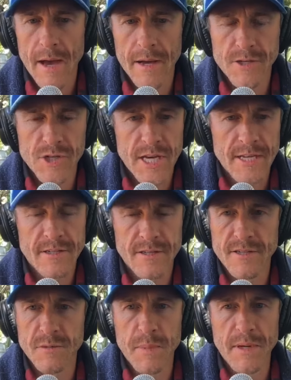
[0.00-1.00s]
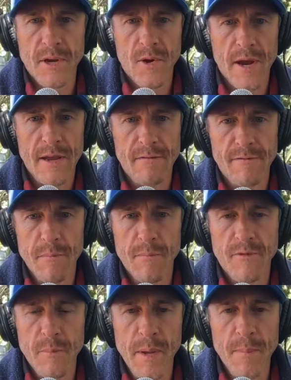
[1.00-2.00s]
Chase, this has been great for
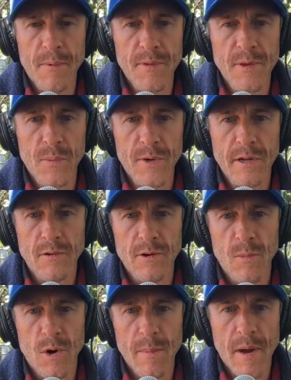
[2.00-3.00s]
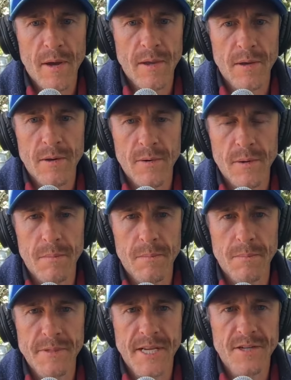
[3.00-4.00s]
people that want to learn more about you and
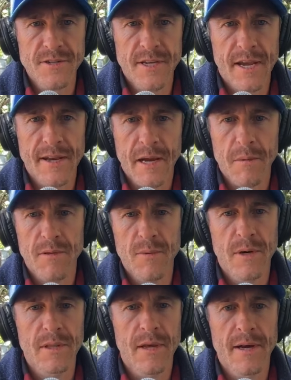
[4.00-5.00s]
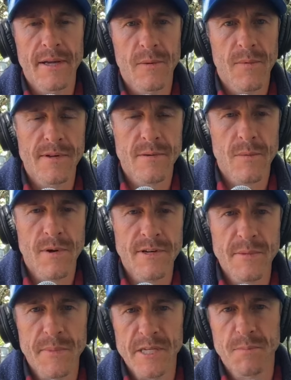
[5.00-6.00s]
potentially connect with you online.
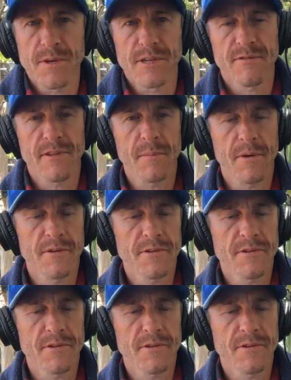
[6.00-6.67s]
Where's the best place for them to do